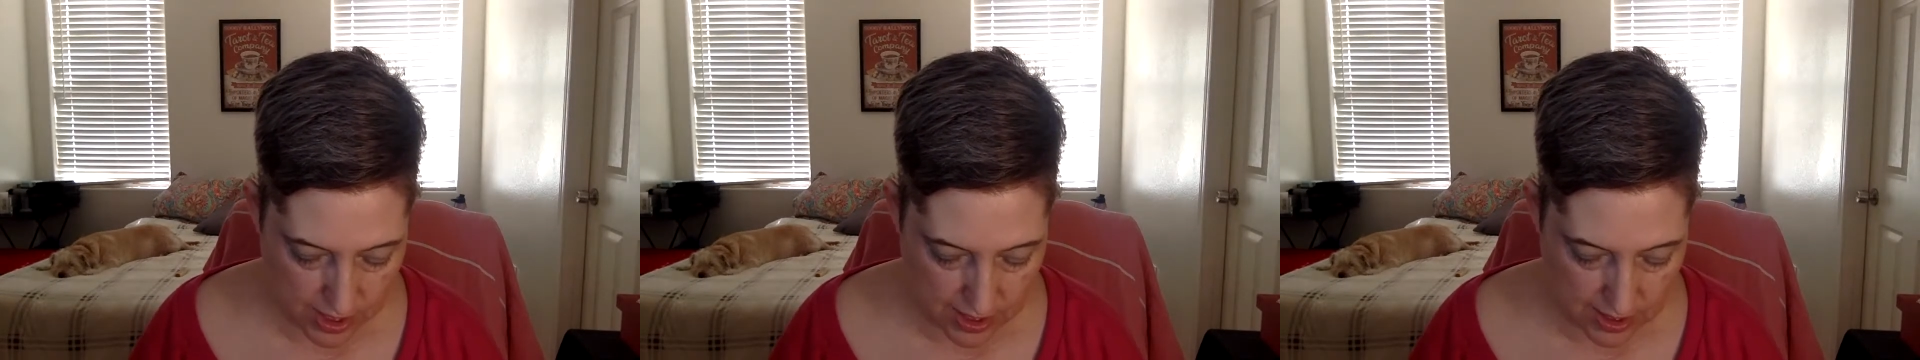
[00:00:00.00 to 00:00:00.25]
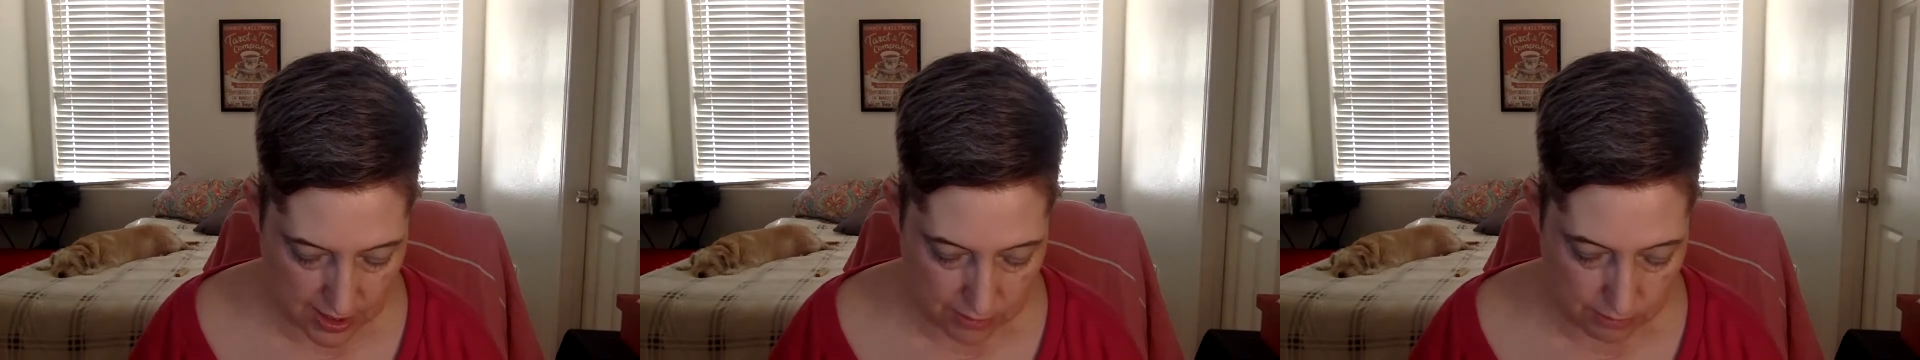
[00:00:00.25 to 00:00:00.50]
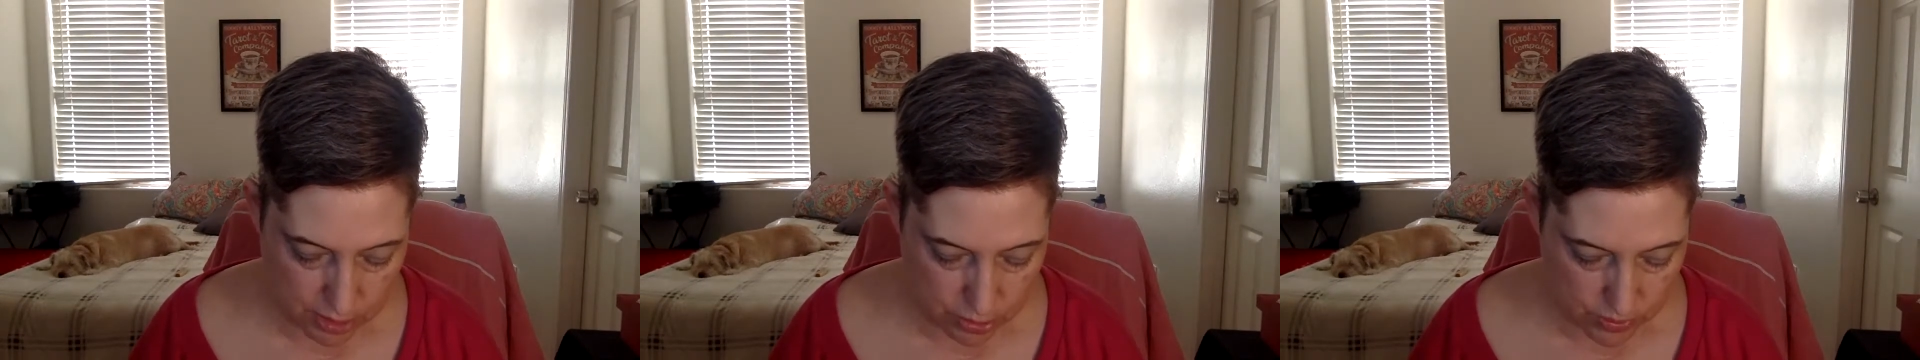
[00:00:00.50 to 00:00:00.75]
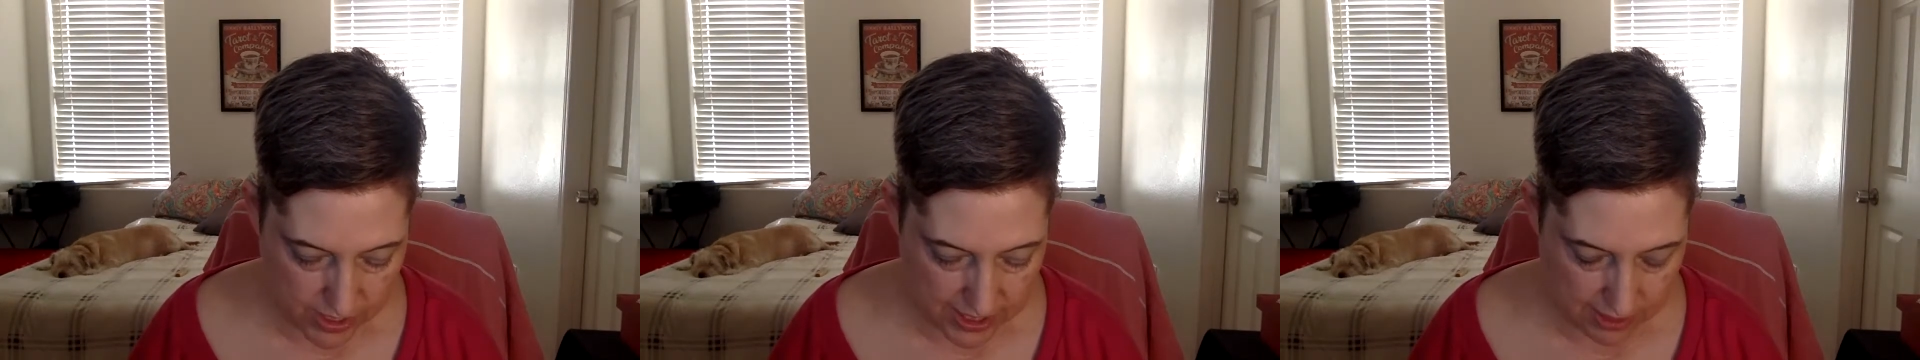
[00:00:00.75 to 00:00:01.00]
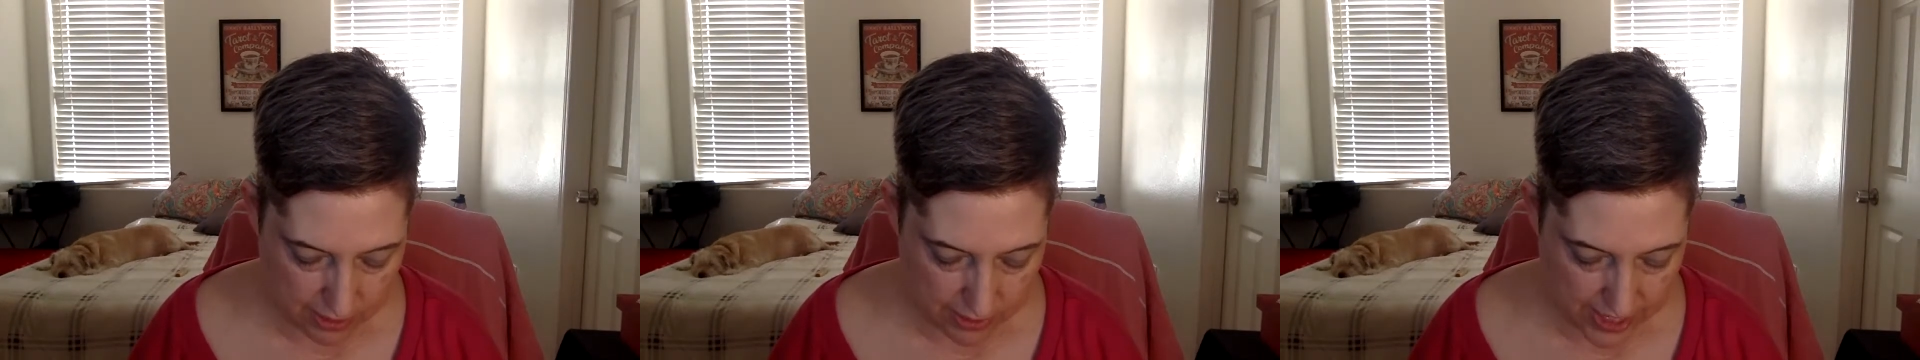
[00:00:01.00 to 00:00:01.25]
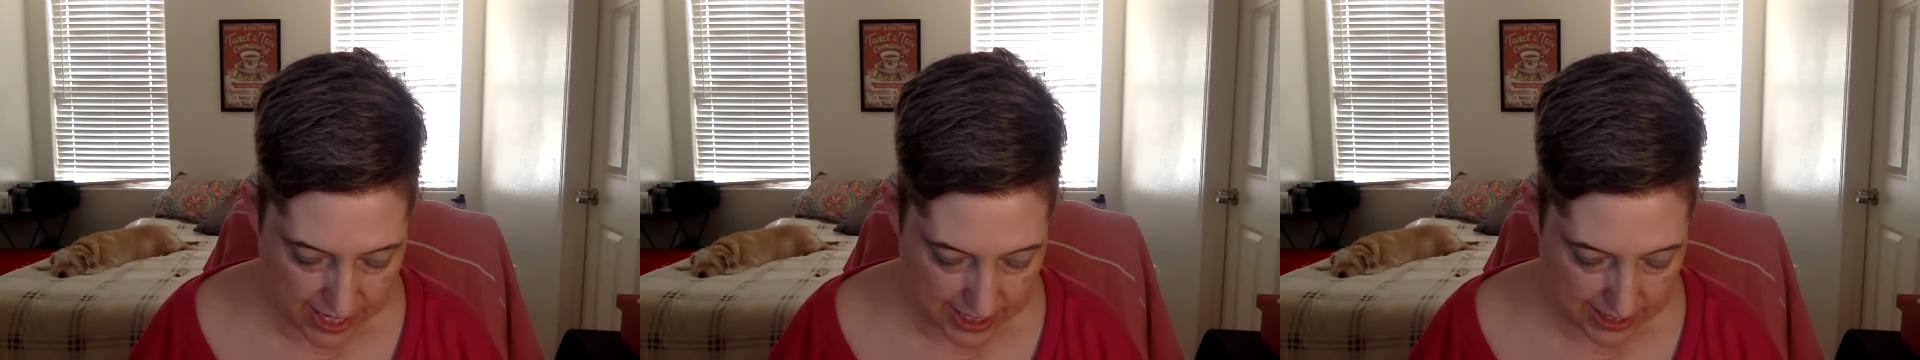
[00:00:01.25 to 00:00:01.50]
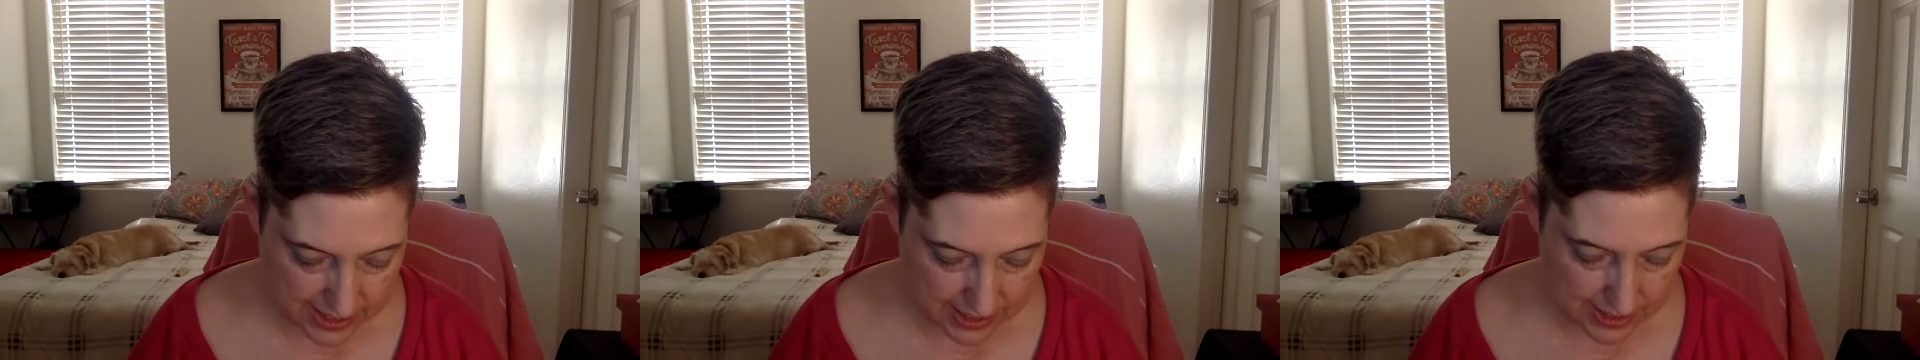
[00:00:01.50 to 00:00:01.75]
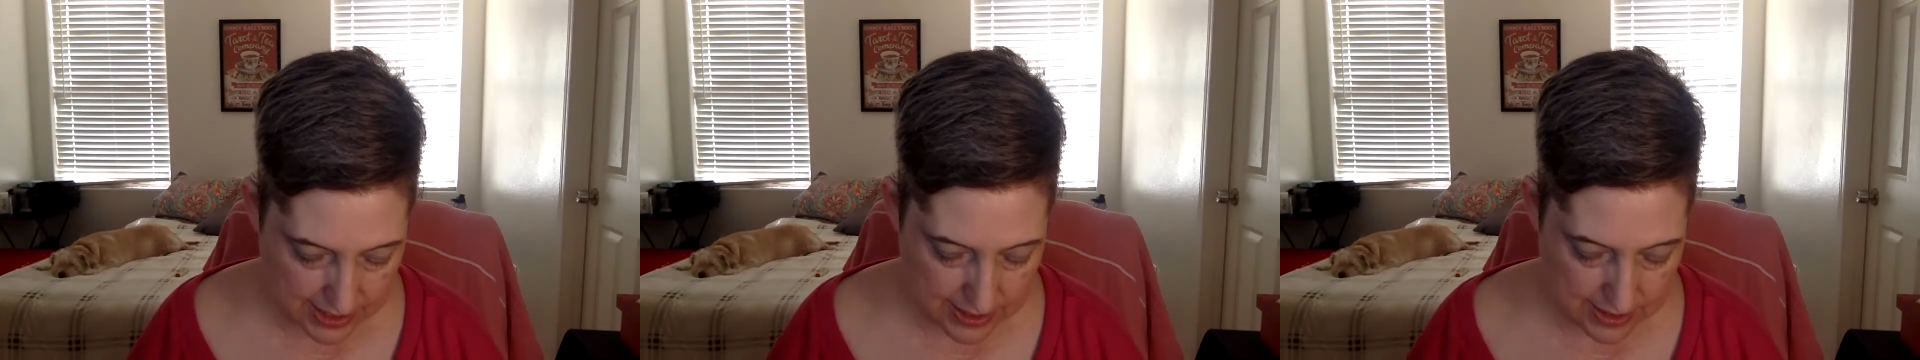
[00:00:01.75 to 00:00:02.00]
in between all that.
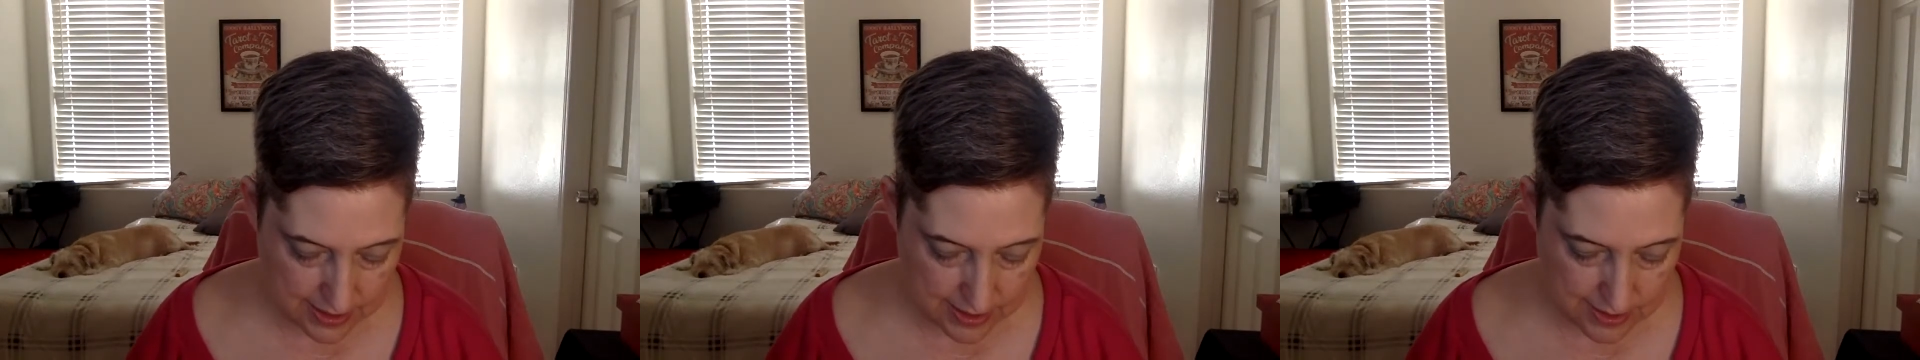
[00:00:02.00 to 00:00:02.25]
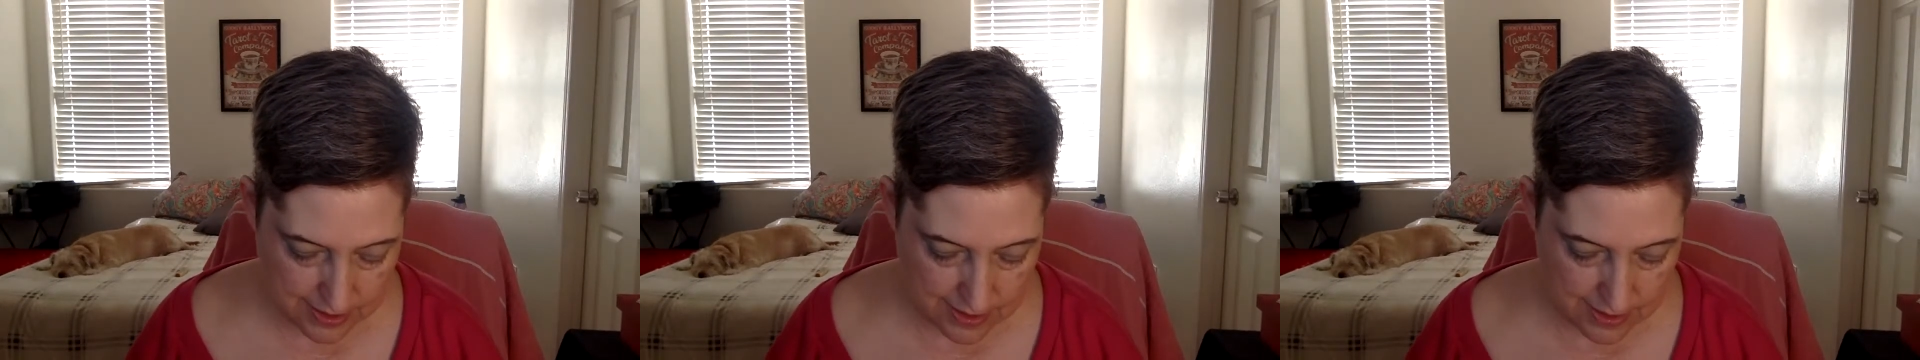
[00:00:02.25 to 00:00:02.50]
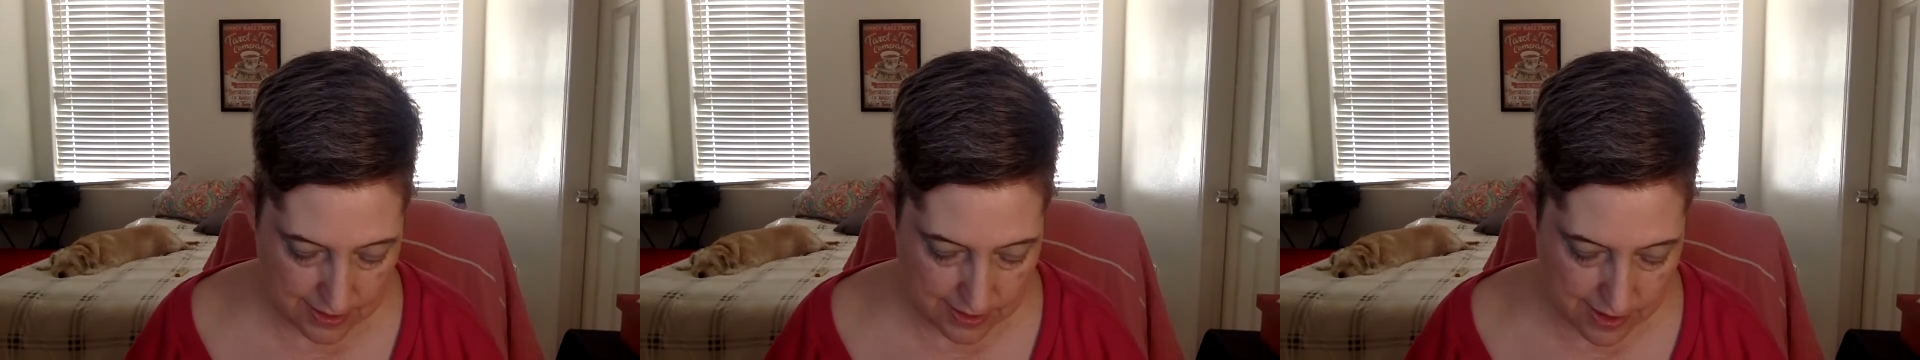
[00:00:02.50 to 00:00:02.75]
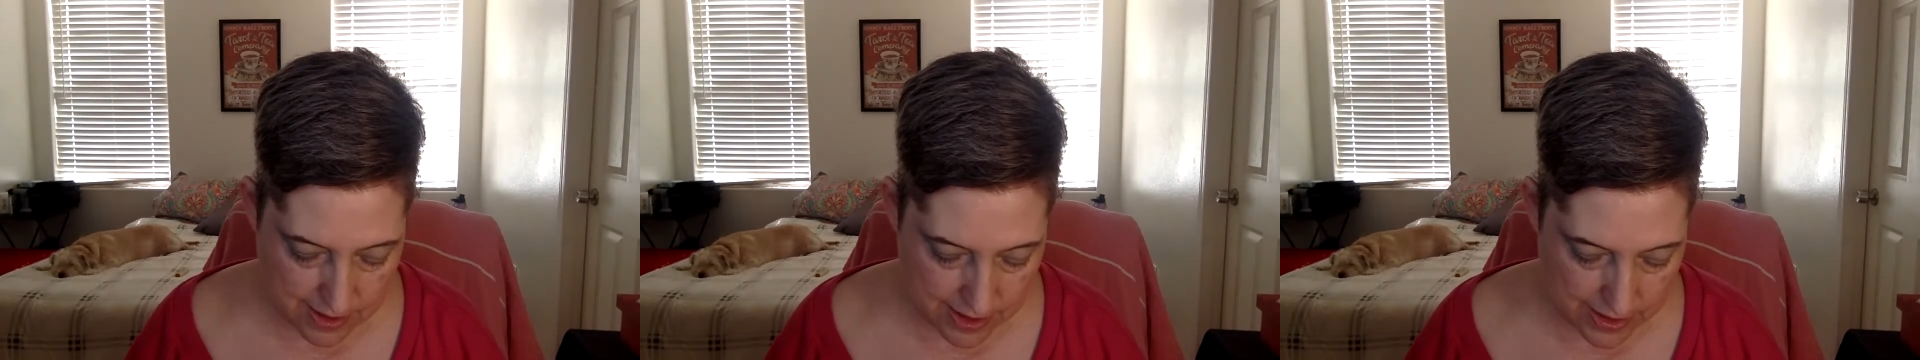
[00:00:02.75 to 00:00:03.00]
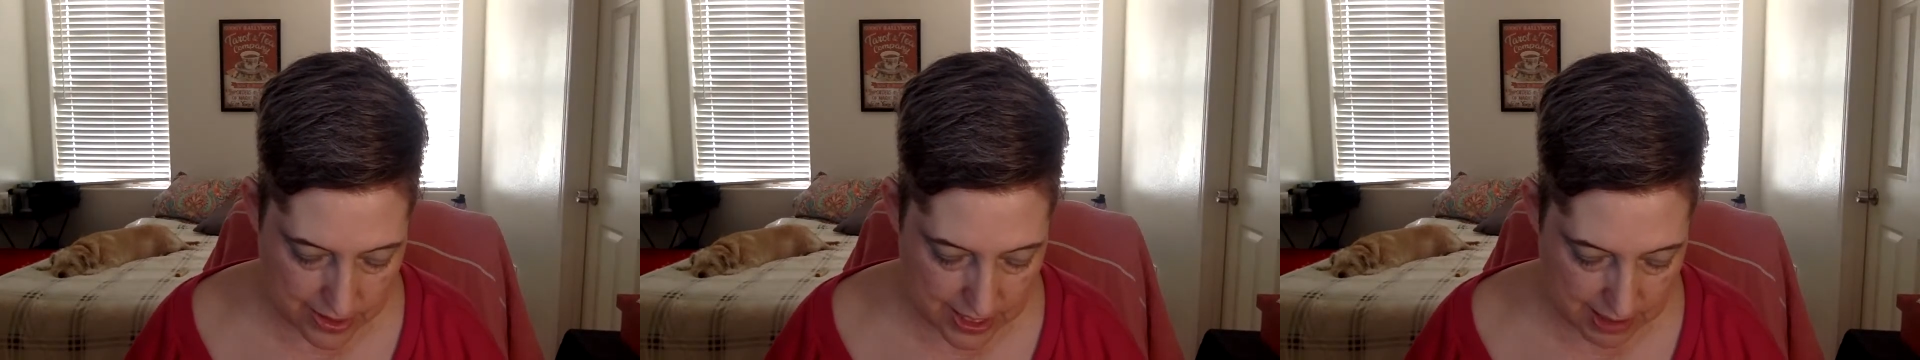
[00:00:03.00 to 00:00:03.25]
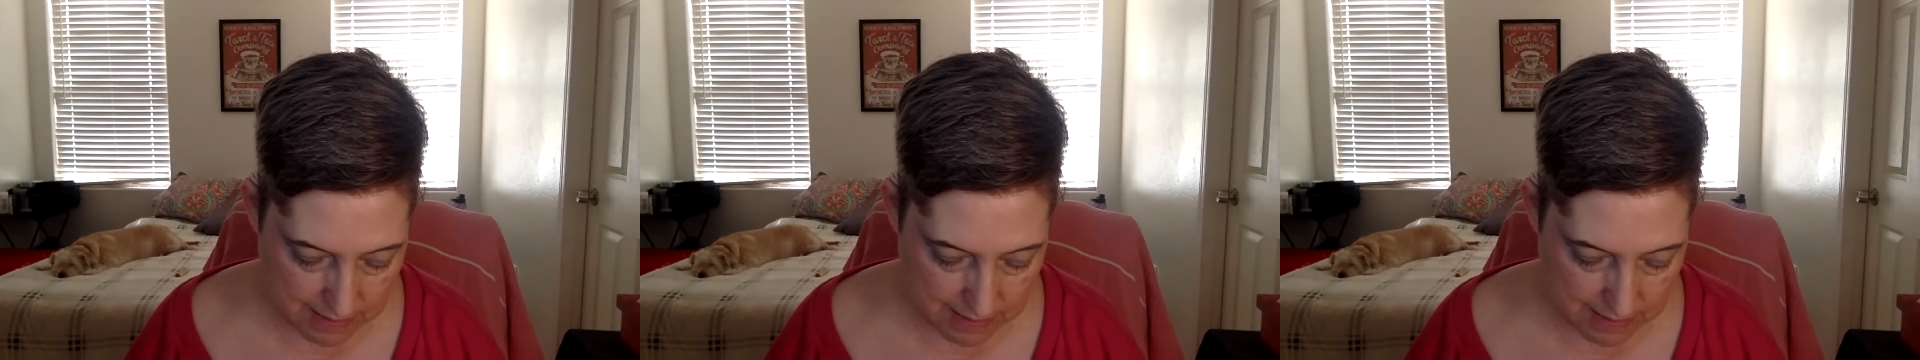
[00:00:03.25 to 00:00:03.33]
And then I